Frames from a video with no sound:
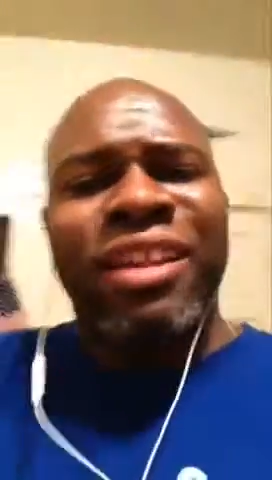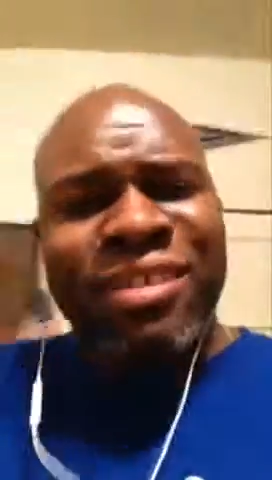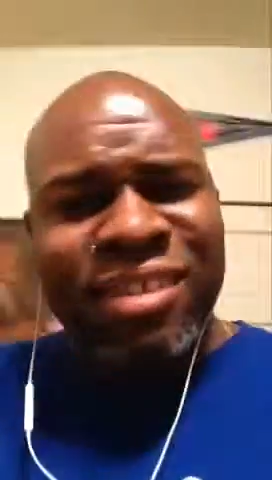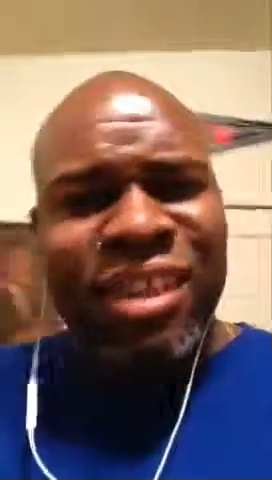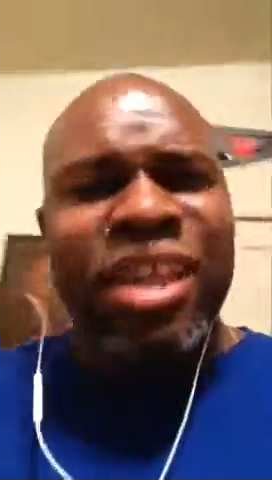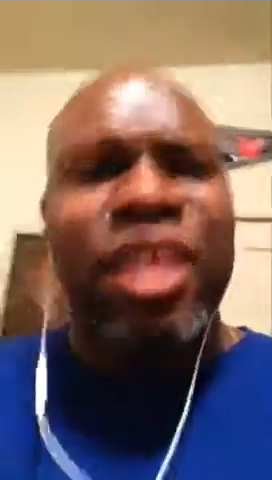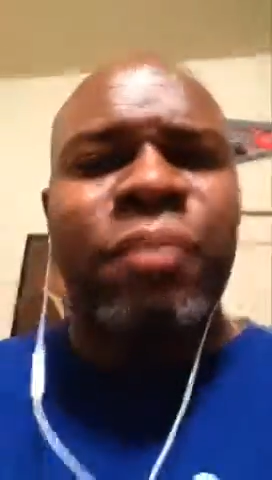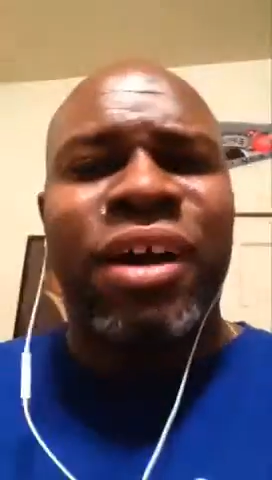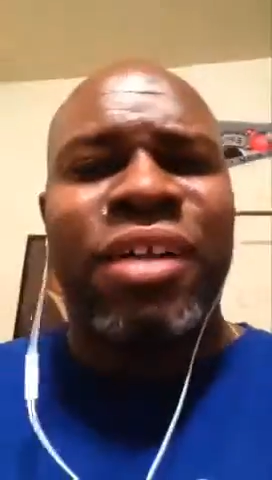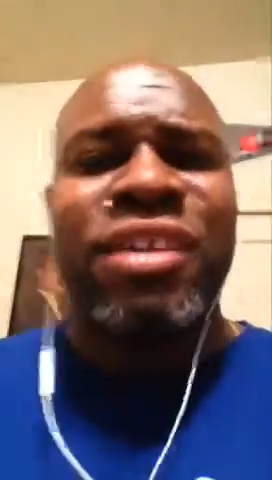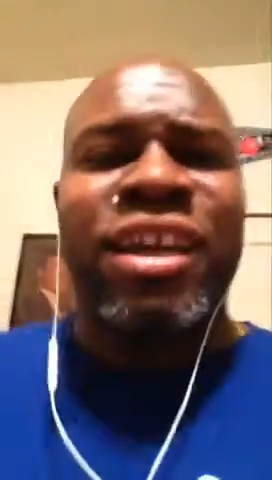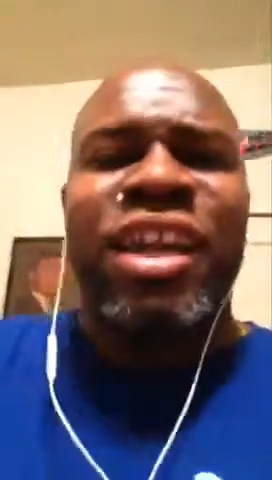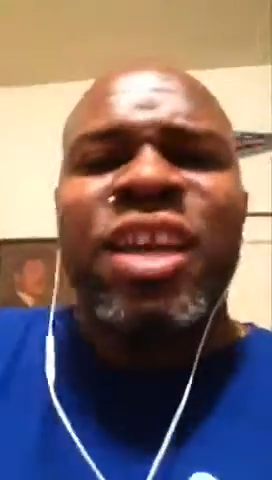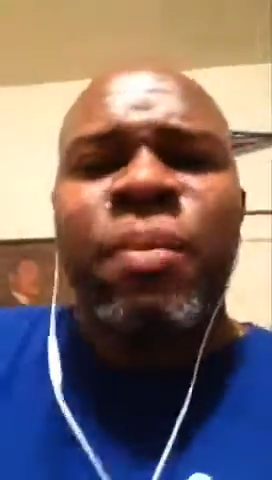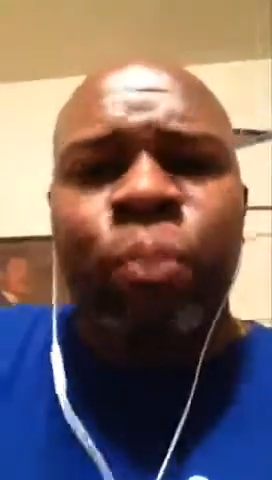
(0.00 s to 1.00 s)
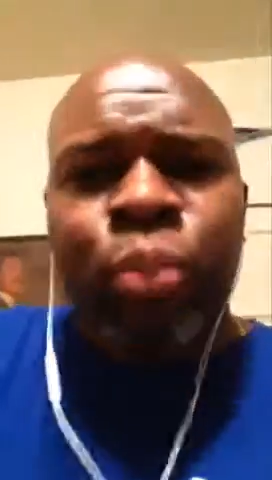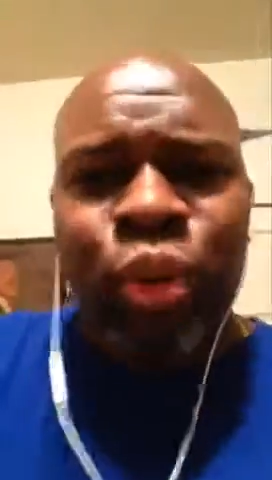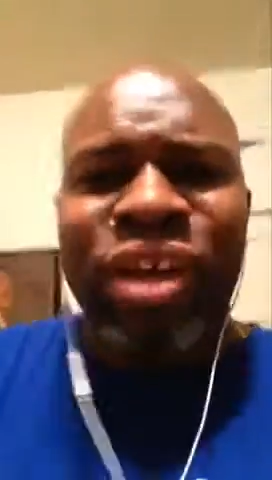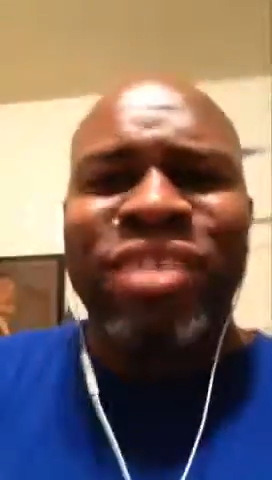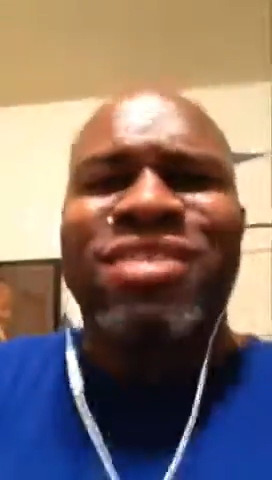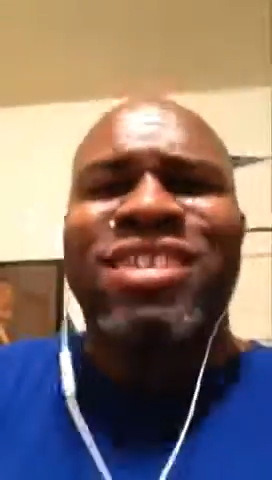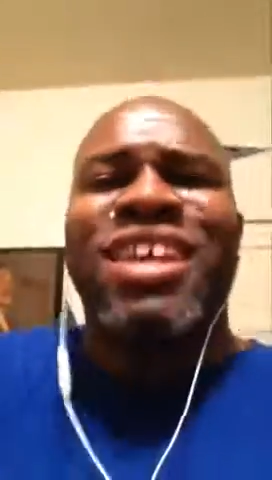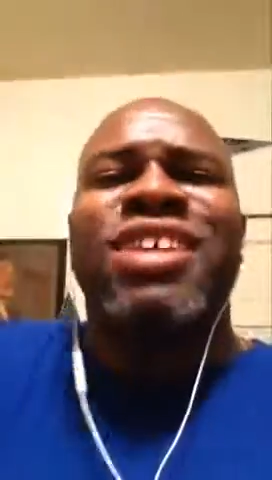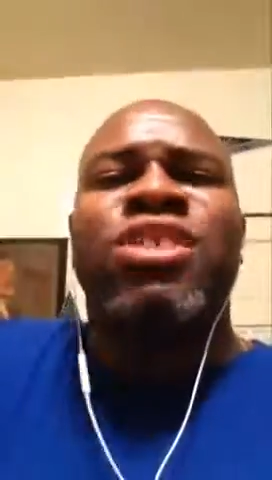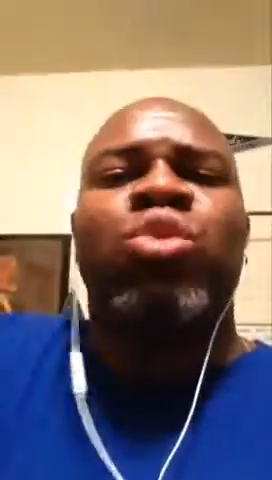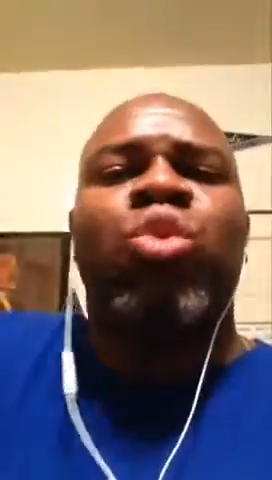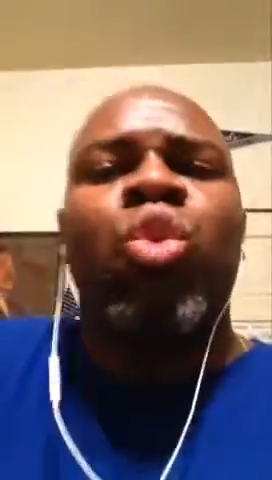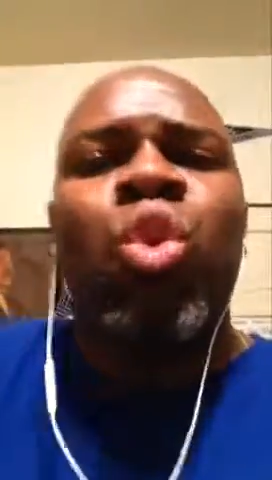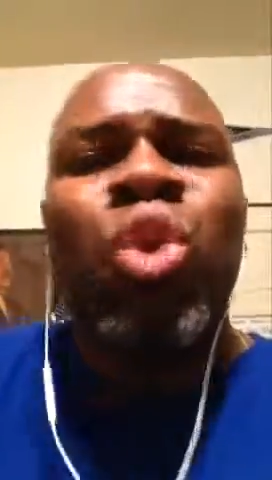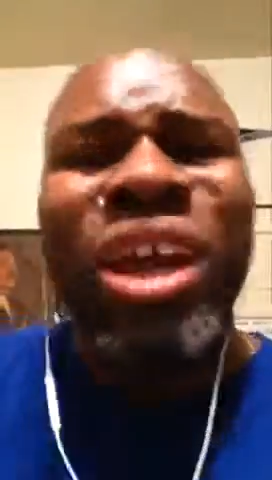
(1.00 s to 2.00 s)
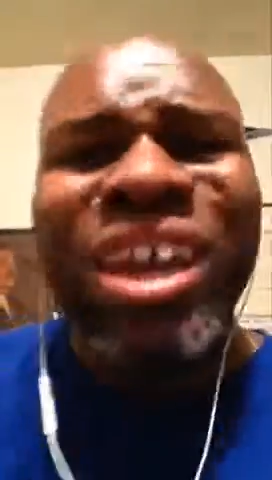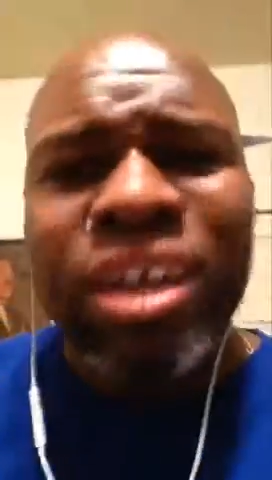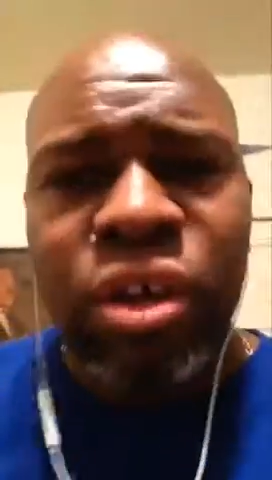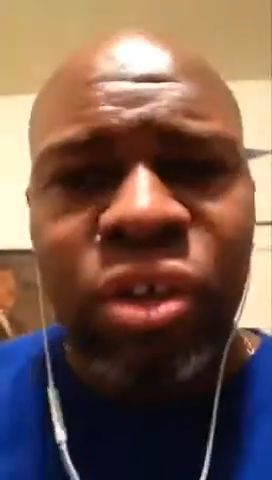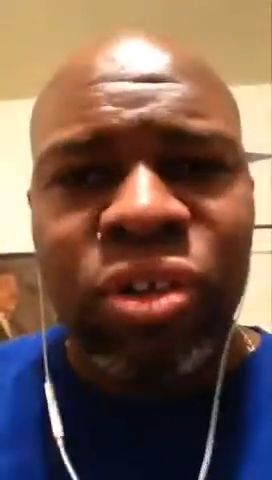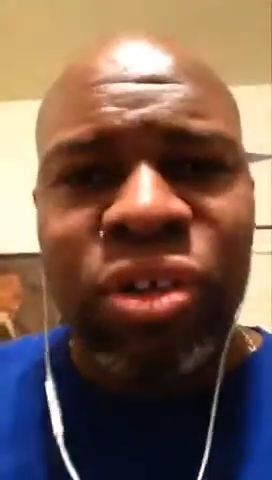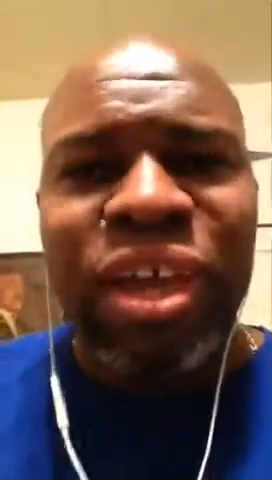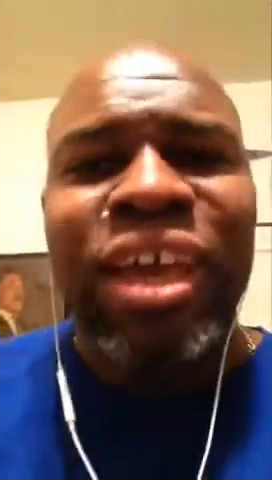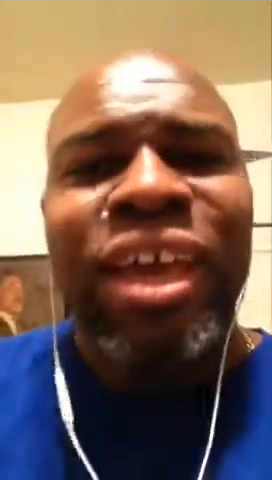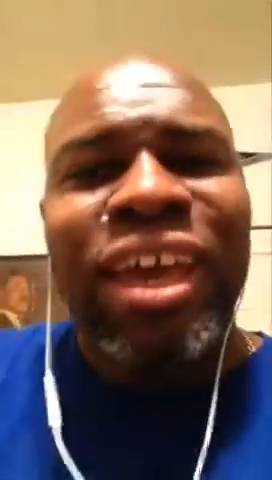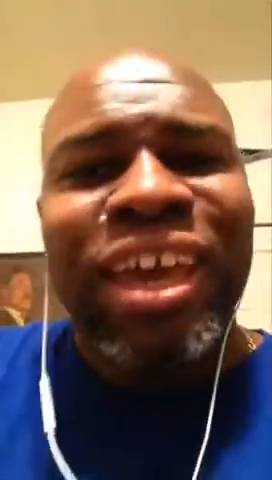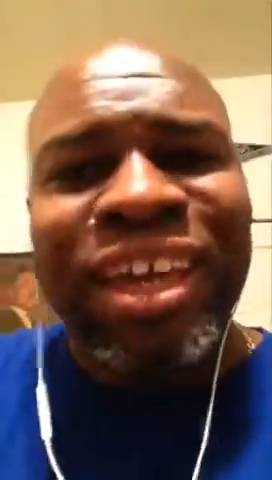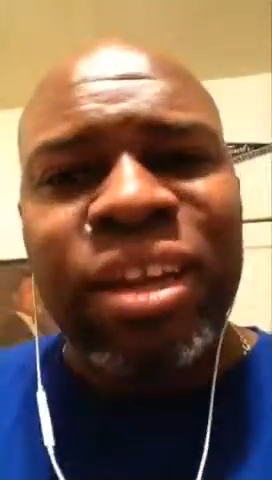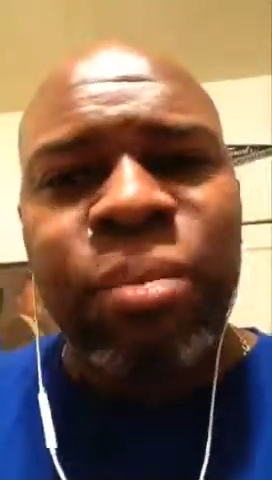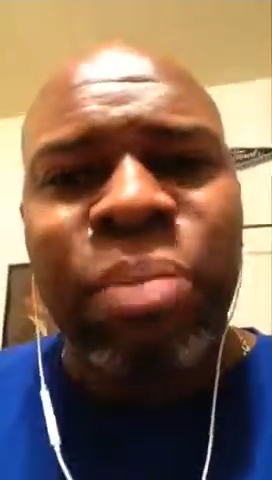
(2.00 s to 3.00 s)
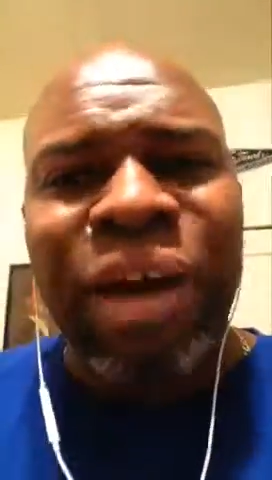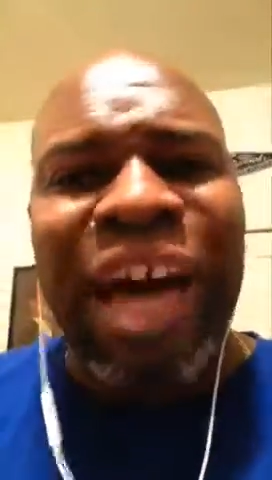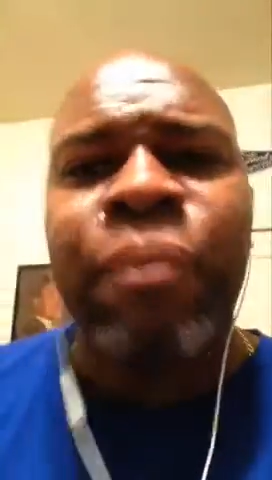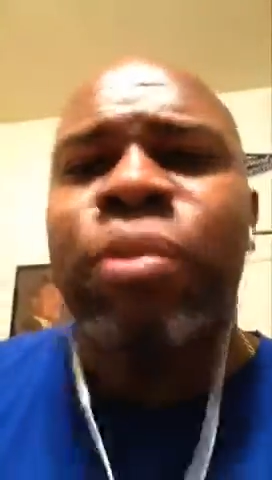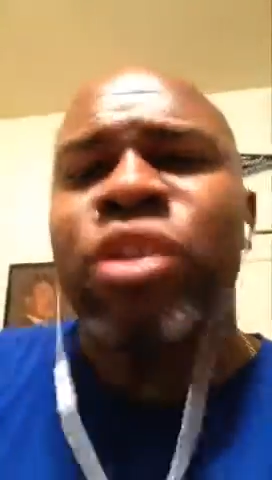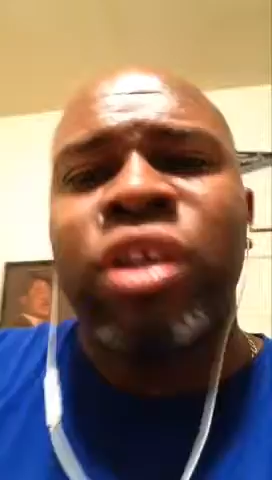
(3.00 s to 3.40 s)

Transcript: Let's think about that. He pressed his will in the Bible.